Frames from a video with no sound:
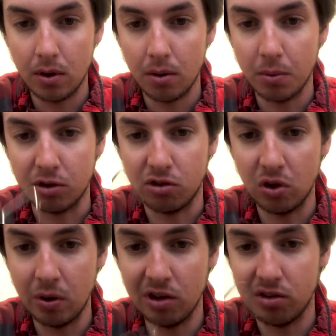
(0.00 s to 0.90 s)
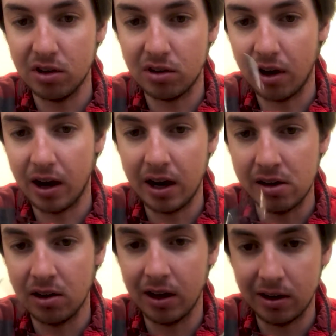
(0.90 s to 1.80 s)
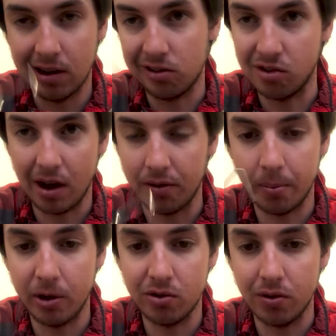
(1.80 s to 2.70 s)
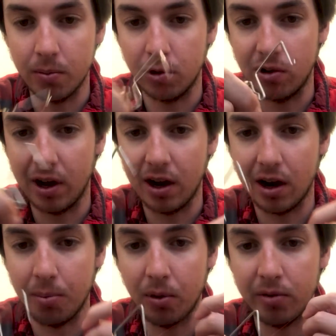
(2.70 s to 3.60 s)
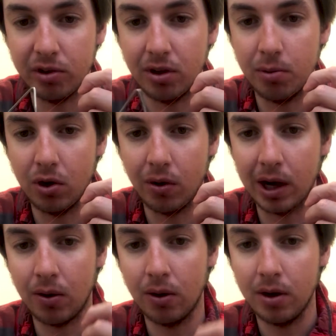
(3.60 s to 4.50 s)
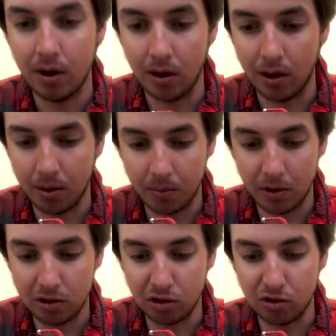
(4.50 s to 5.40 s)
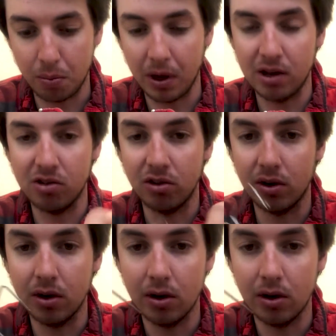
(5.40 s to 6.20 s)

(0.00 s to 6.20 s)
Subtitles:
But too easy to tie to not just have a bunch of them or tie a couple every time you go out. It just depends on